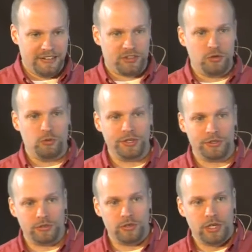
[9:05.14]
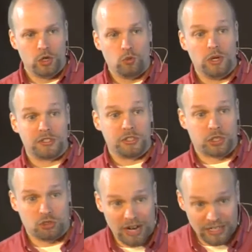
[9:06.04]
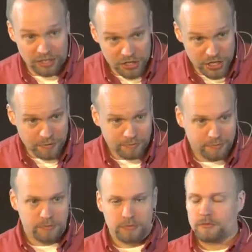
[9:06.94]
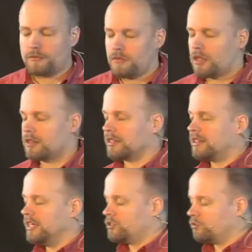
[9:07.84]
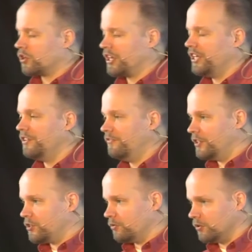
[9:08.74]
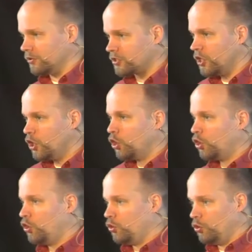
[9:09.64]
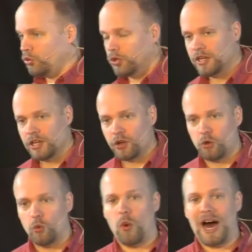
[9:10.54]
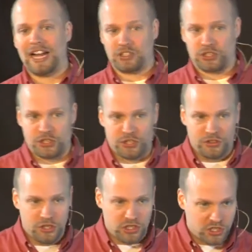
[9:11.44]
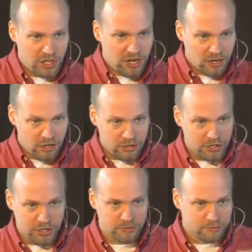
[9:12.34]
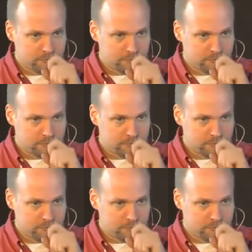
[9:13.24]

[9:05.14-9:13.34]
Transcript: if you will, was astrology. That these were individuals who watched the stars